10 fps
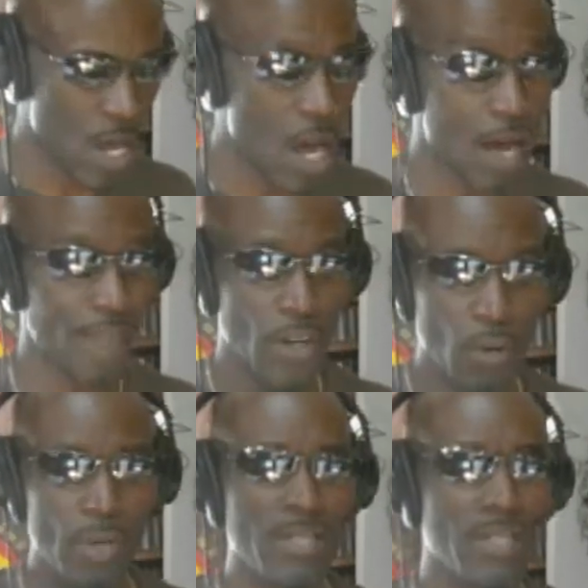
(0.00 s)
I've
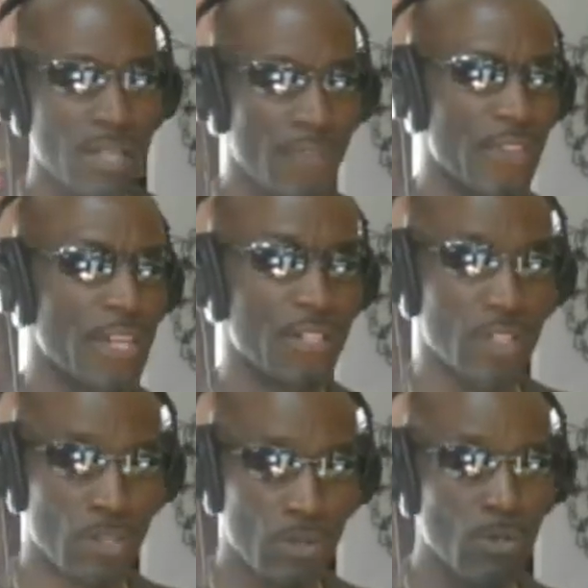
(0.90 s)
always said that
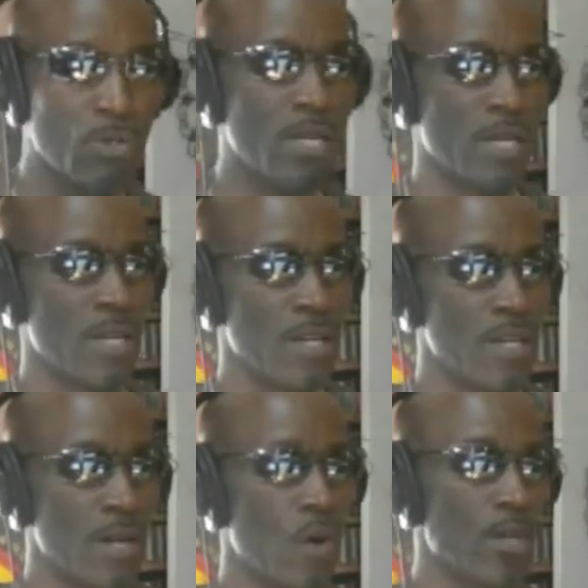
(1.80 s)
nude
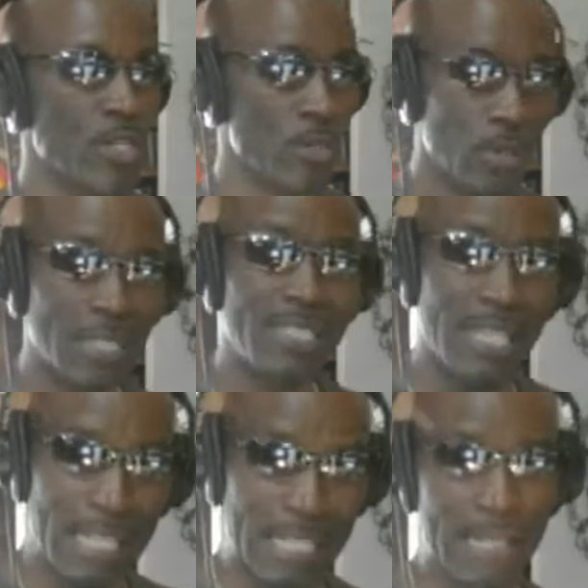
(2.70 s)
or
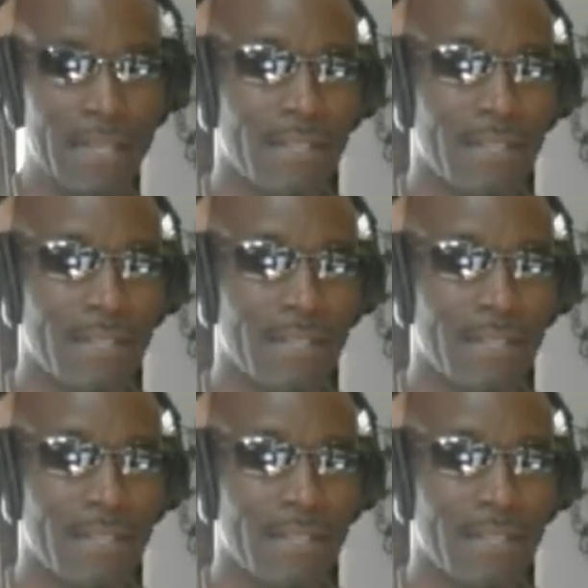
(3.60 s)
nudity